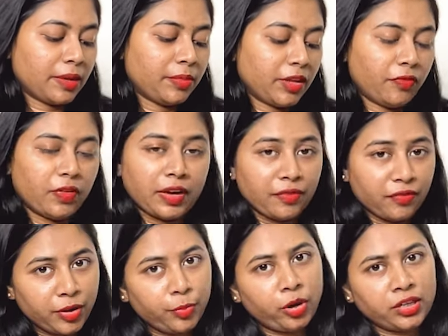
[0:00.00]
thing for every
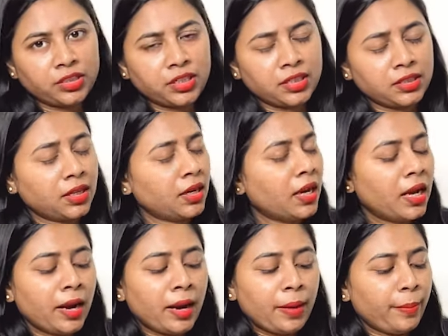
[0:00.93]
moisturizer,
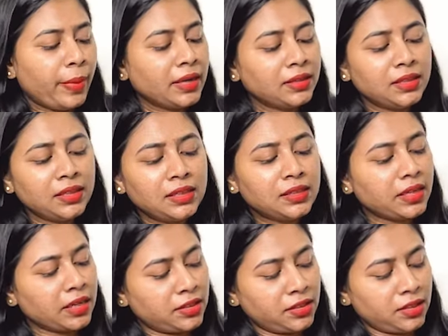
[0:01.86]
but these
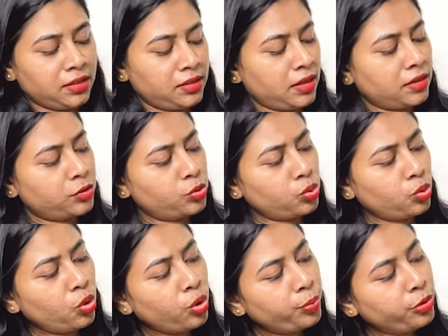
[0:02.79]
textures are
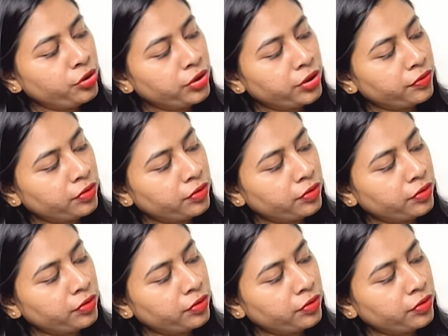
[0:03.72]
so beautiful.